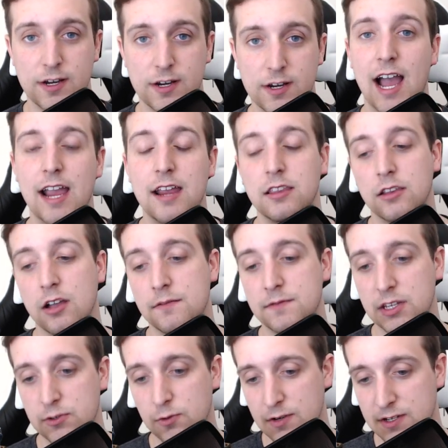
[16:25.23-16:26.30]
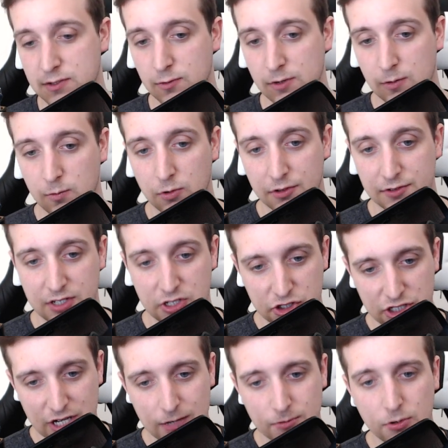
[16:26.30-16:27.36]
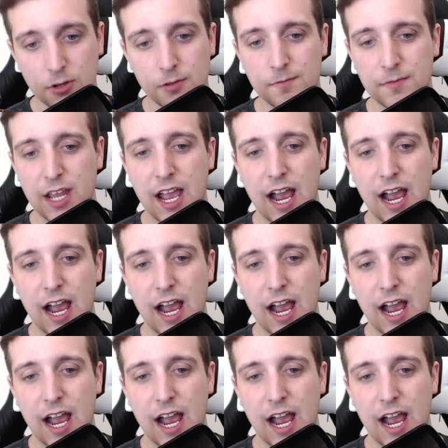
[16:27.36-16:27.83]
I love the Toy Story world in general.